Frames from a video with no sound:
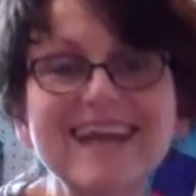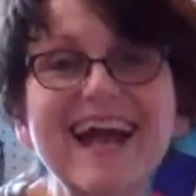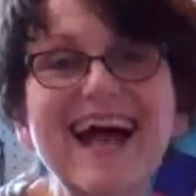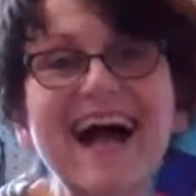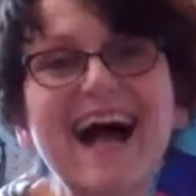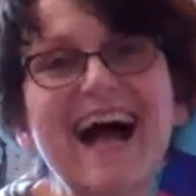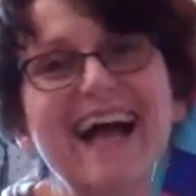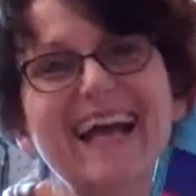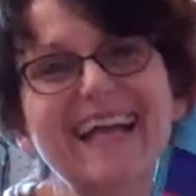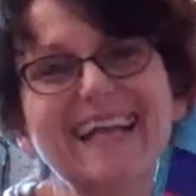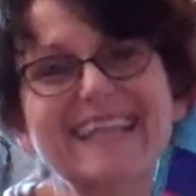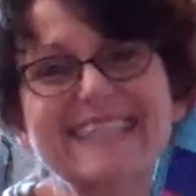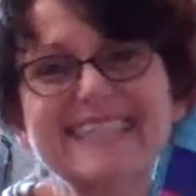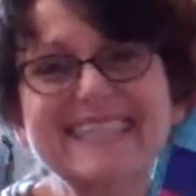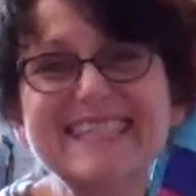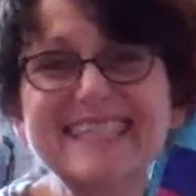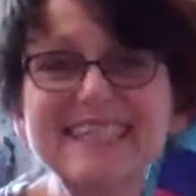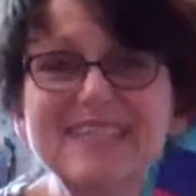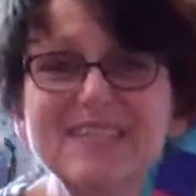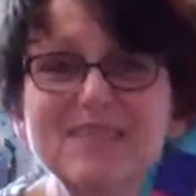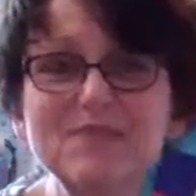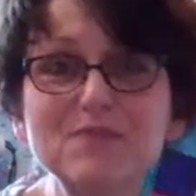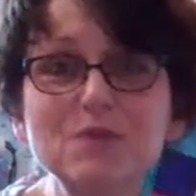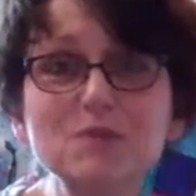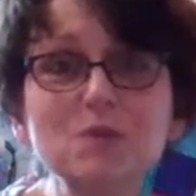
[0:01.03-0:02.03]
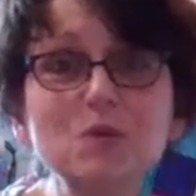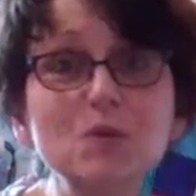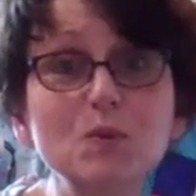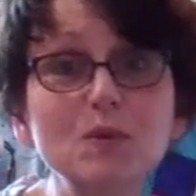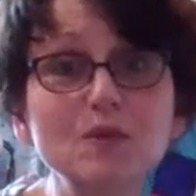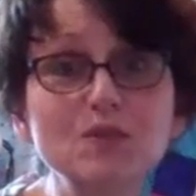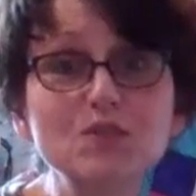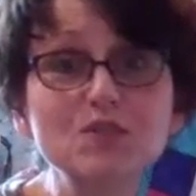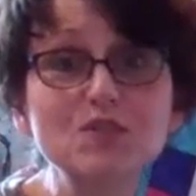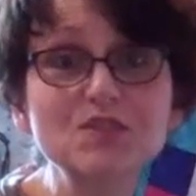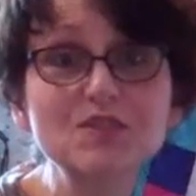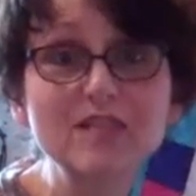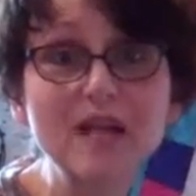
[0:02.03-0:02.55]
Hi, it's Cindy from
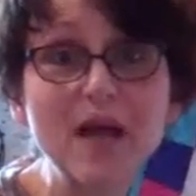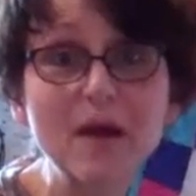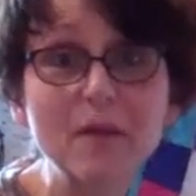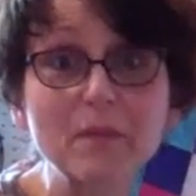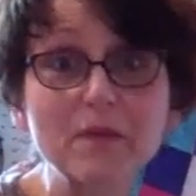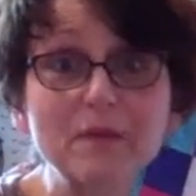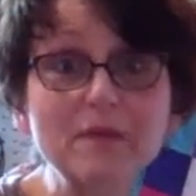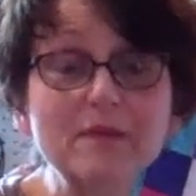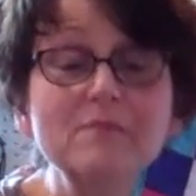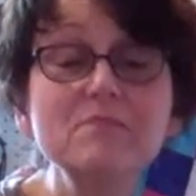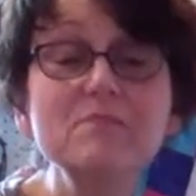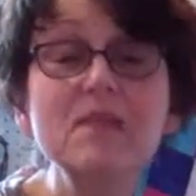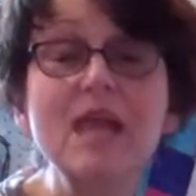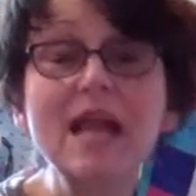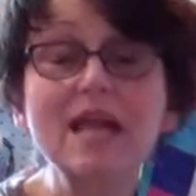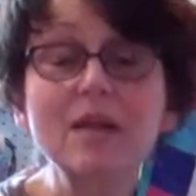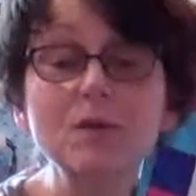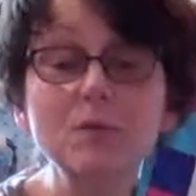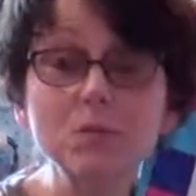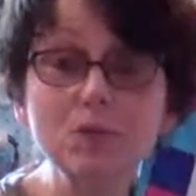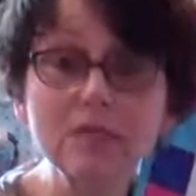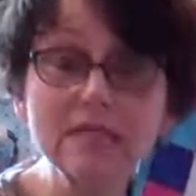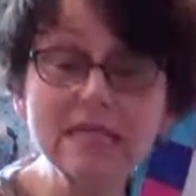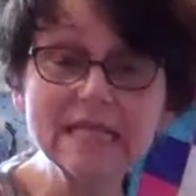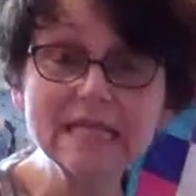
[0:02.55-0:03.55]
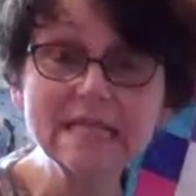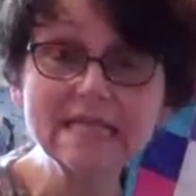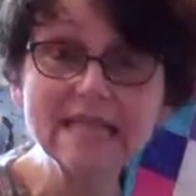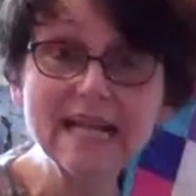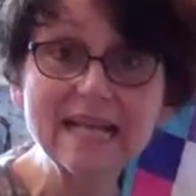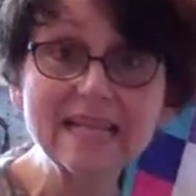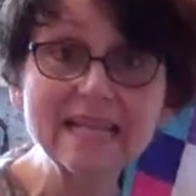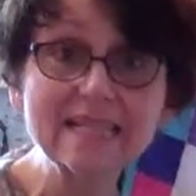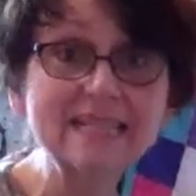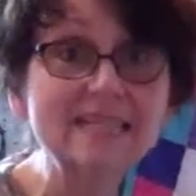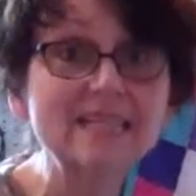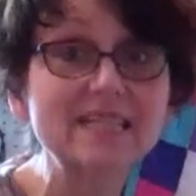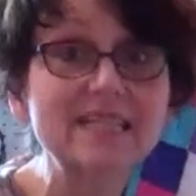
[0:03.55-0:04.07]
Quilters Covered, and I'm really
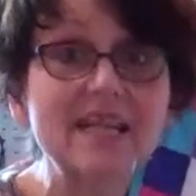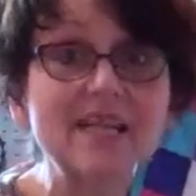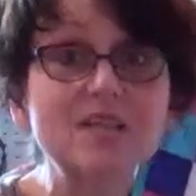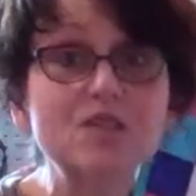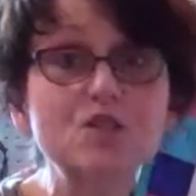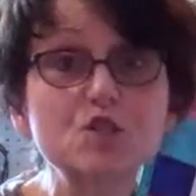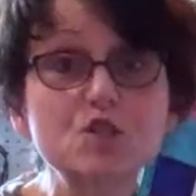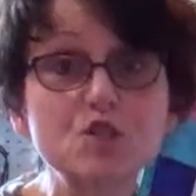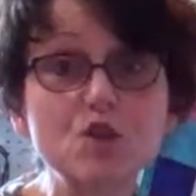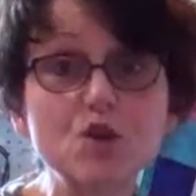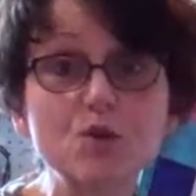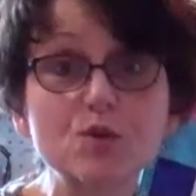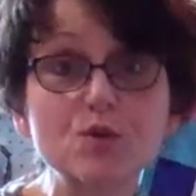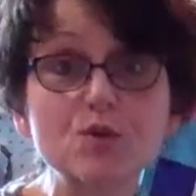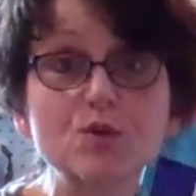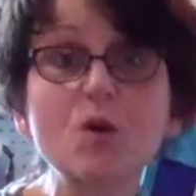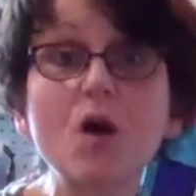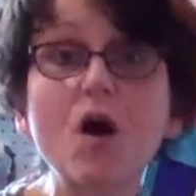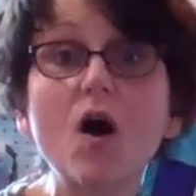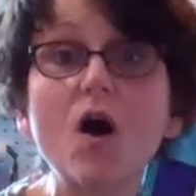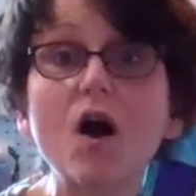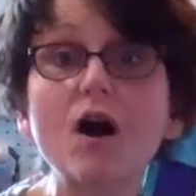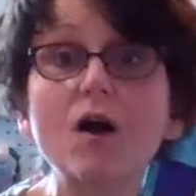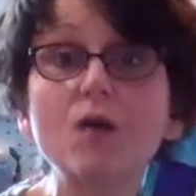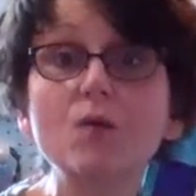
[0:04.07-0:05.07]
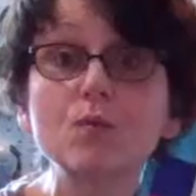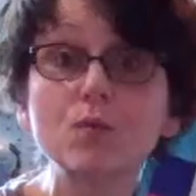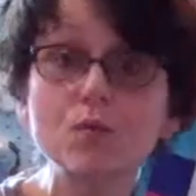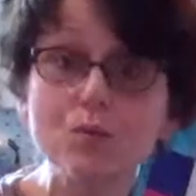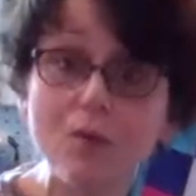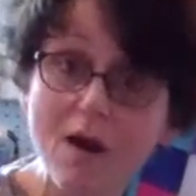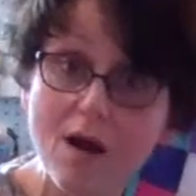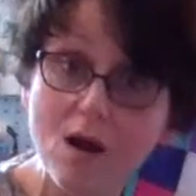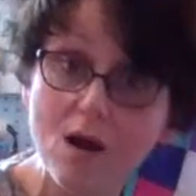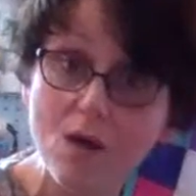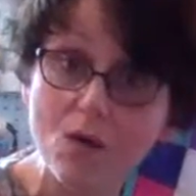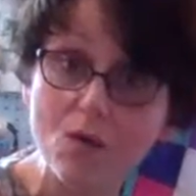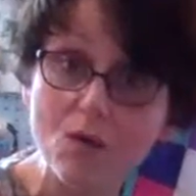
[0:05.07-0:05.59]
excited today to show you our
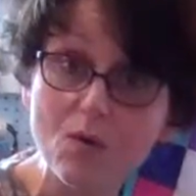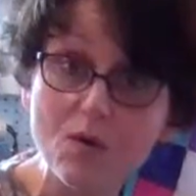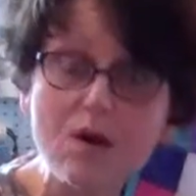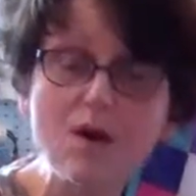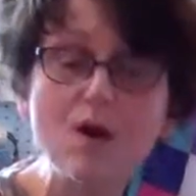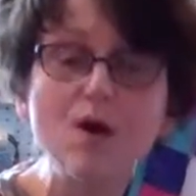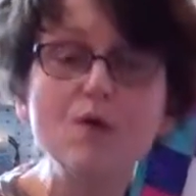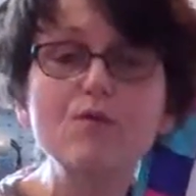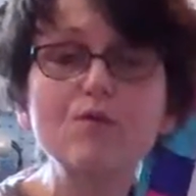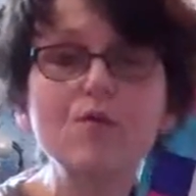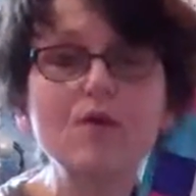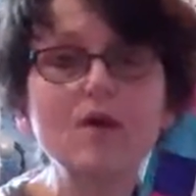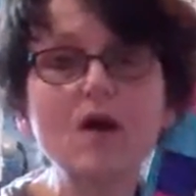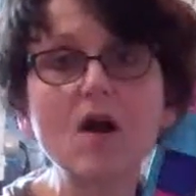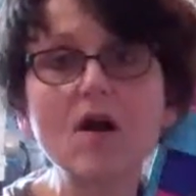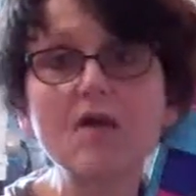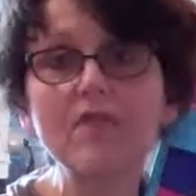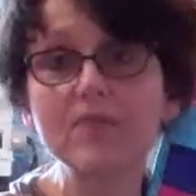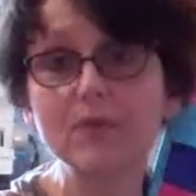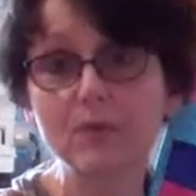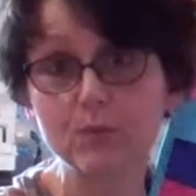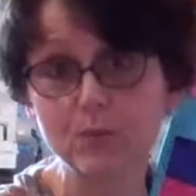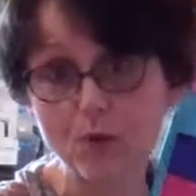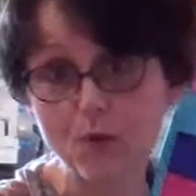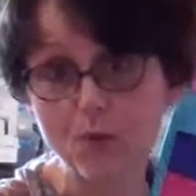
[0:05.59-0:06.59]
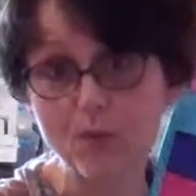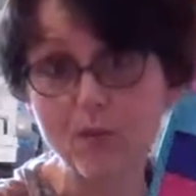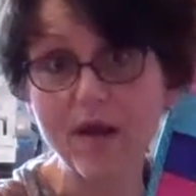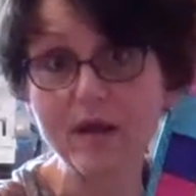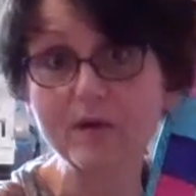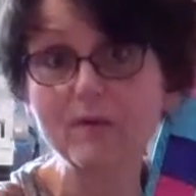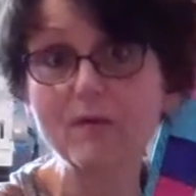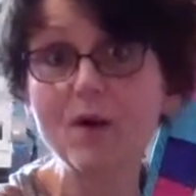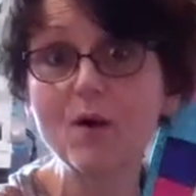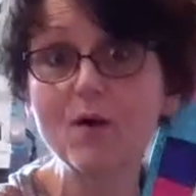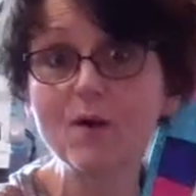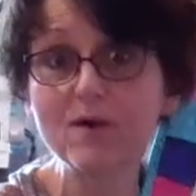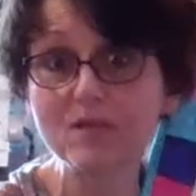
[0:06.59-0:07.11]
row for the Row by
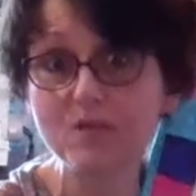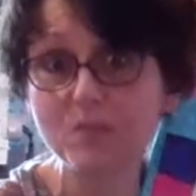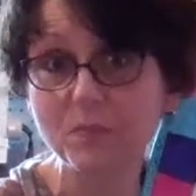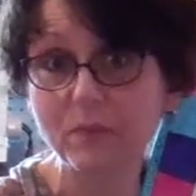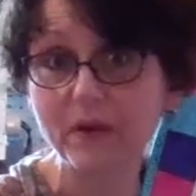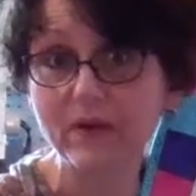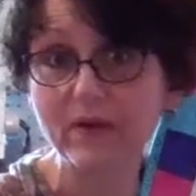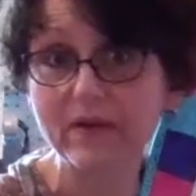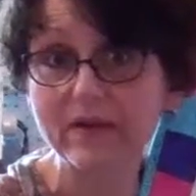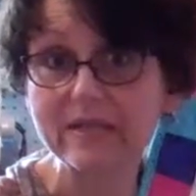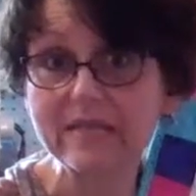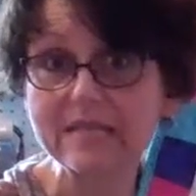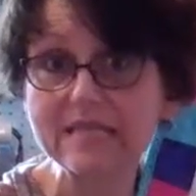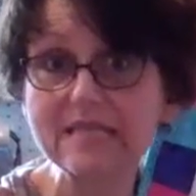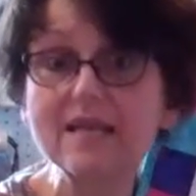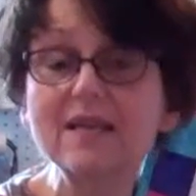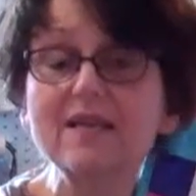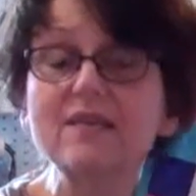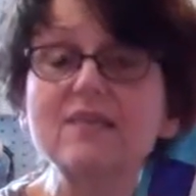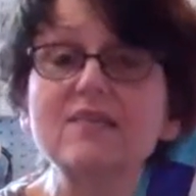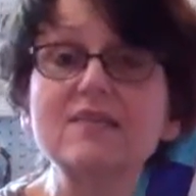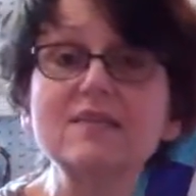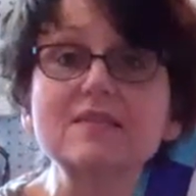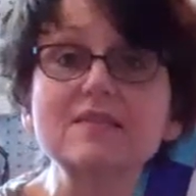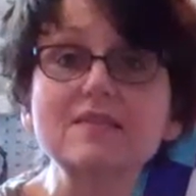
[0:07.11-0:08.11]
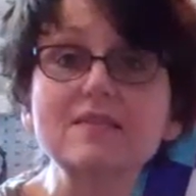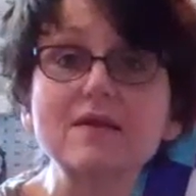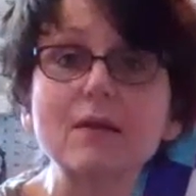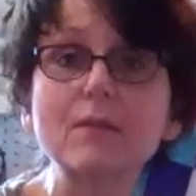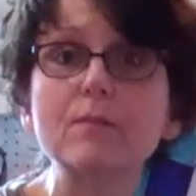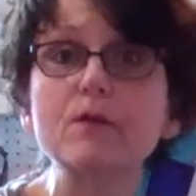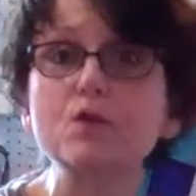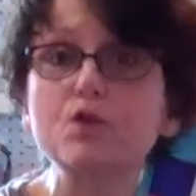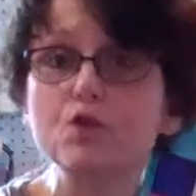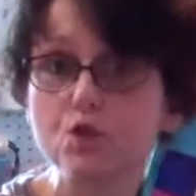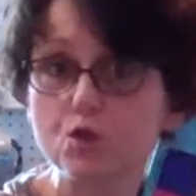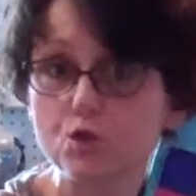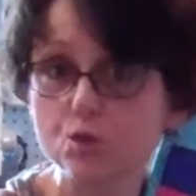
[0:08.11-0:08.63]
Row experience this summer,
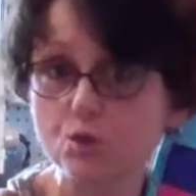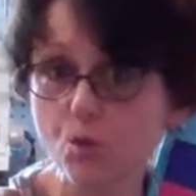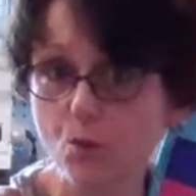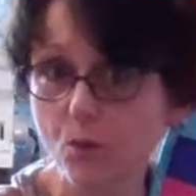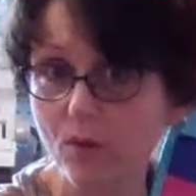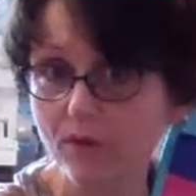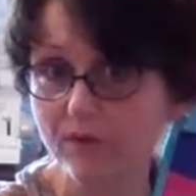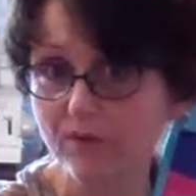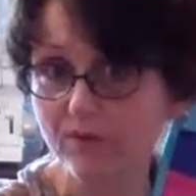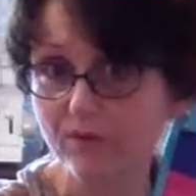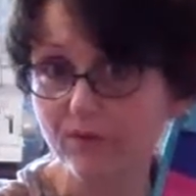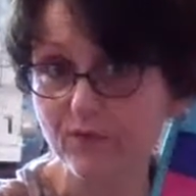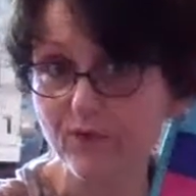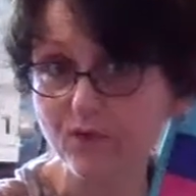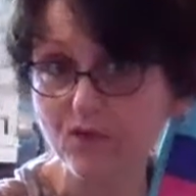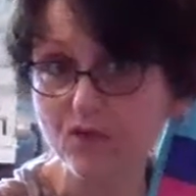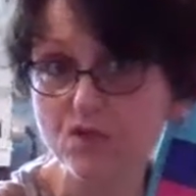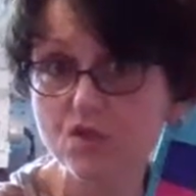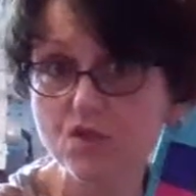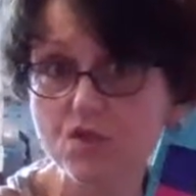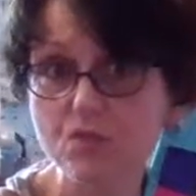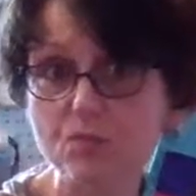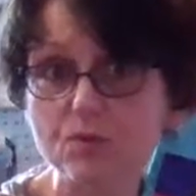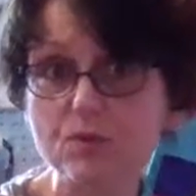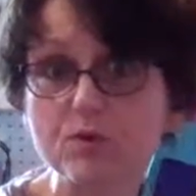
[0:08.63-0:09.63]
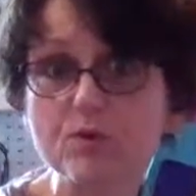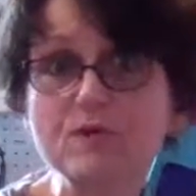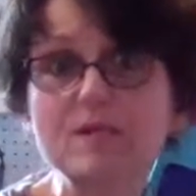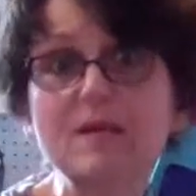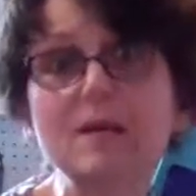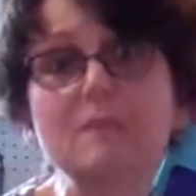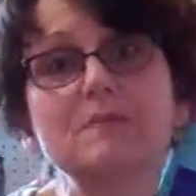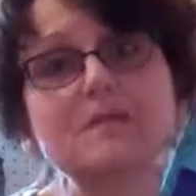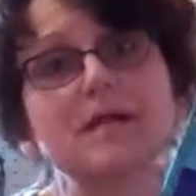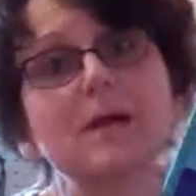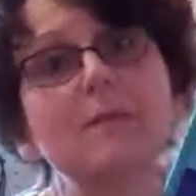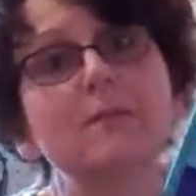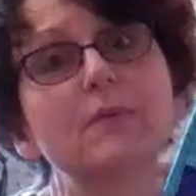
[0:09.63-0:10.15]
June 21st through
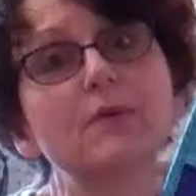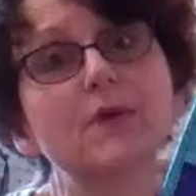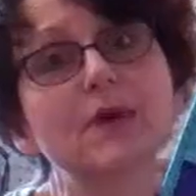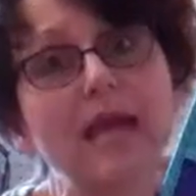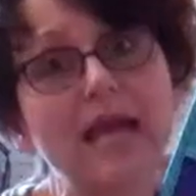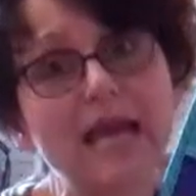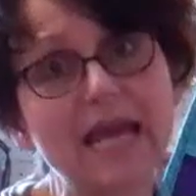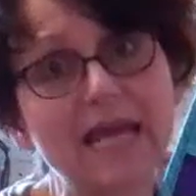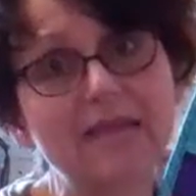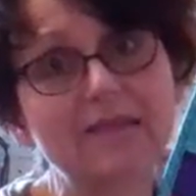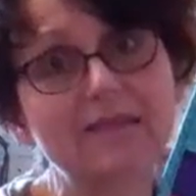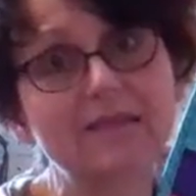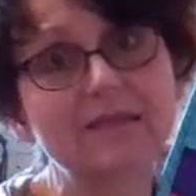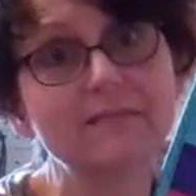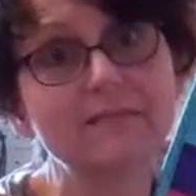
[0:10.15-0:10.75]
September 8th.